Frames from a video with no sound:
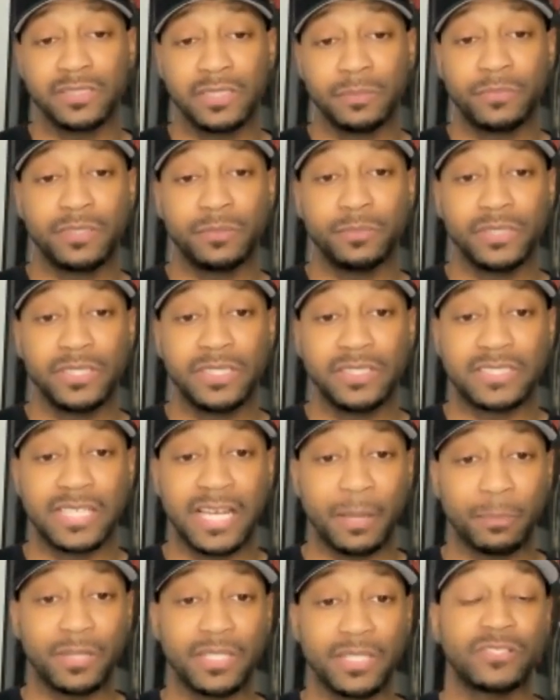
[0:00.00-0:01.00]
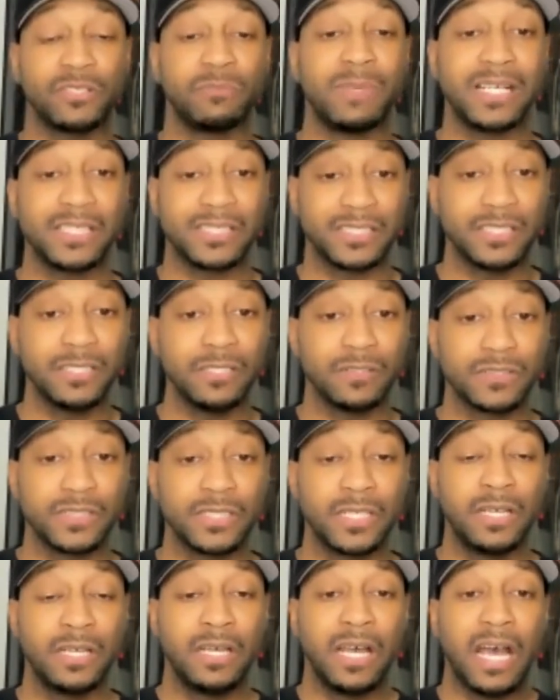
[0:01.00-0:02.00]
limited beliefs that i placed on myself
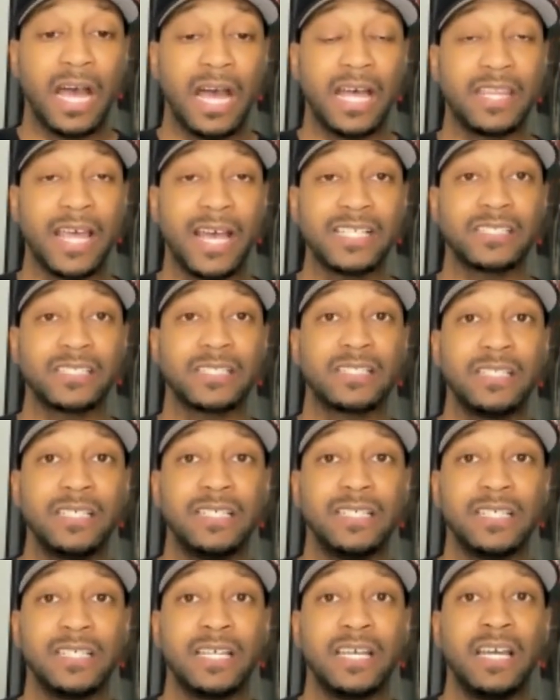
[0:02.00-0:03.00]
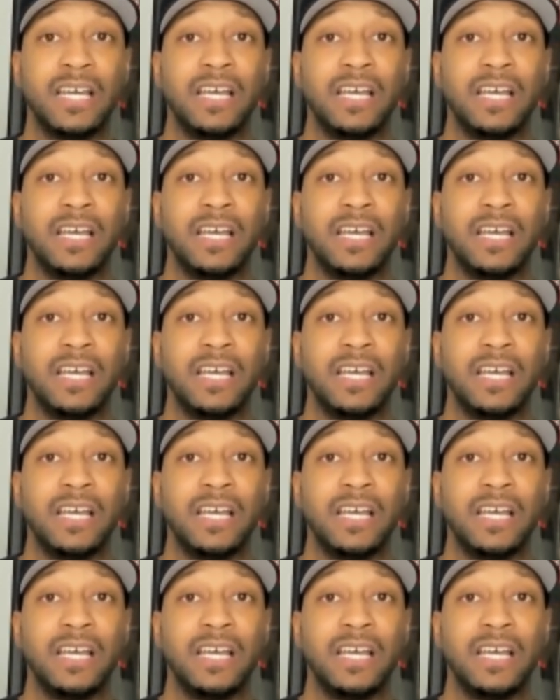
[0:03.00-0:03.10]
that's the thing